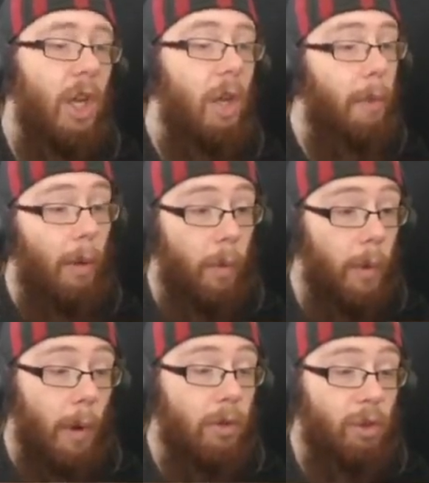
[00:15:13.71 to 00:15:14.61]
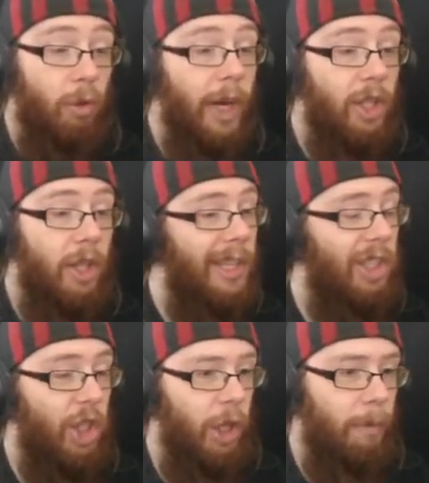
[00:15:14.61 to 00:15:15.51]
But we won't crash this
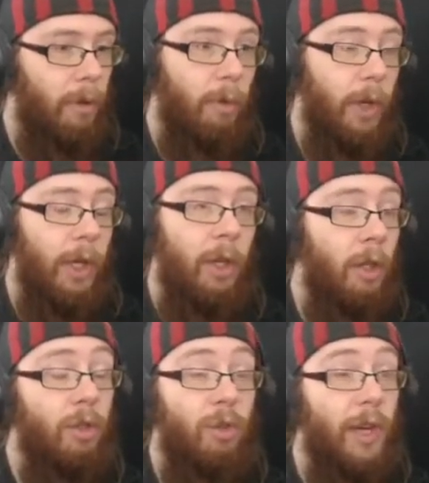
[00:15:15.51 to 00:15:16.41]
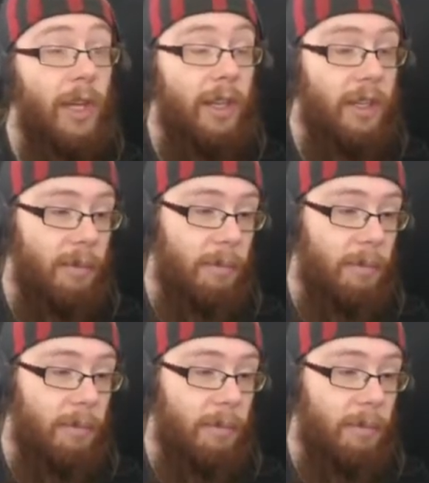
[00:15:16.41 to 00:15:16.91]
ship. We're not Draenei.